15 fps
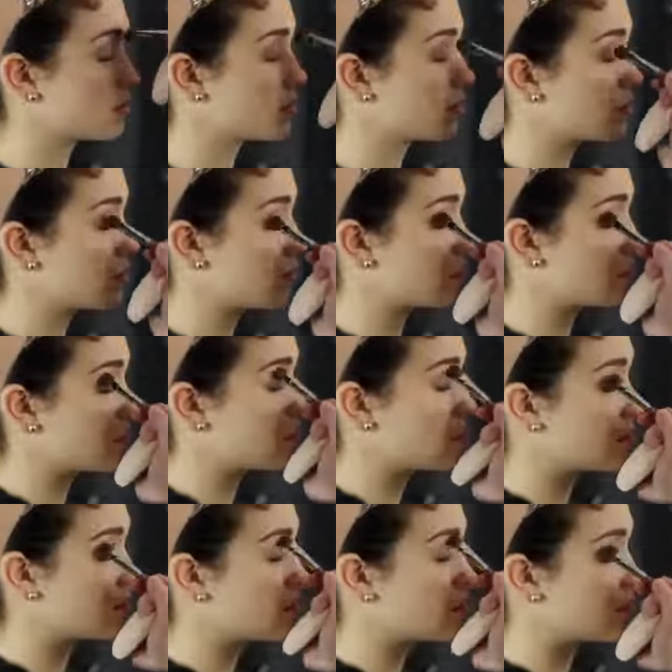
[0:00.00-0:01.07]
So our
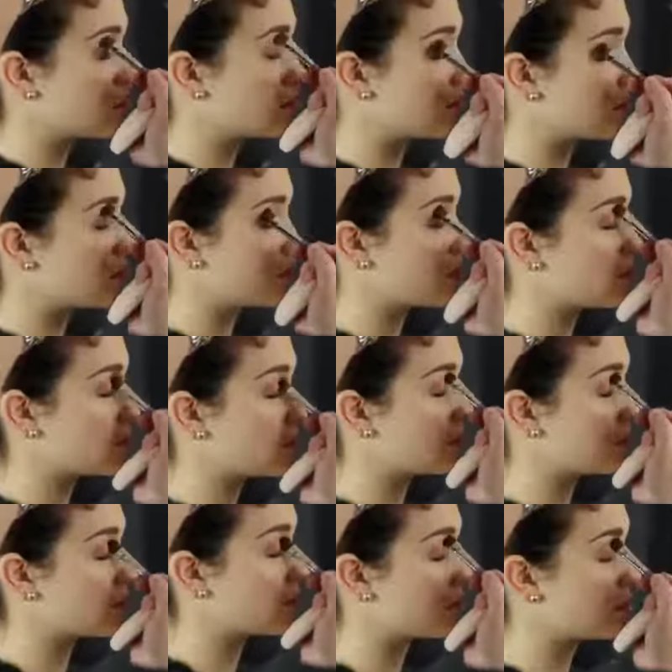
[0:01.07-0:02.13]
midtone's not going to be quite as
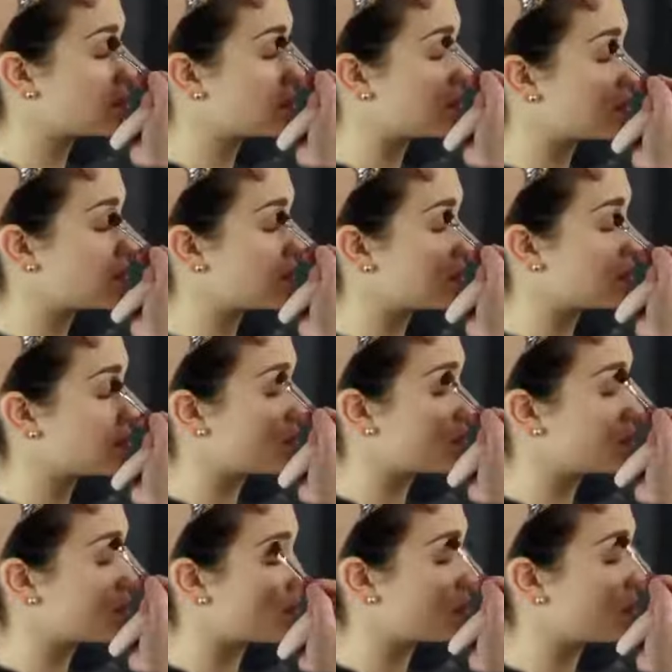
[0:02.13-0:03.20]
dark as if we were doing a
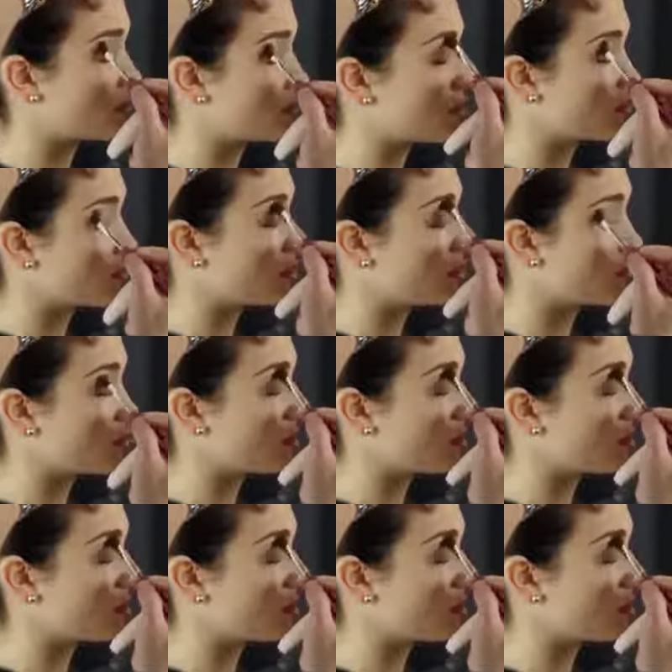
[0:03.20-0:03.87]
normal smoky eye.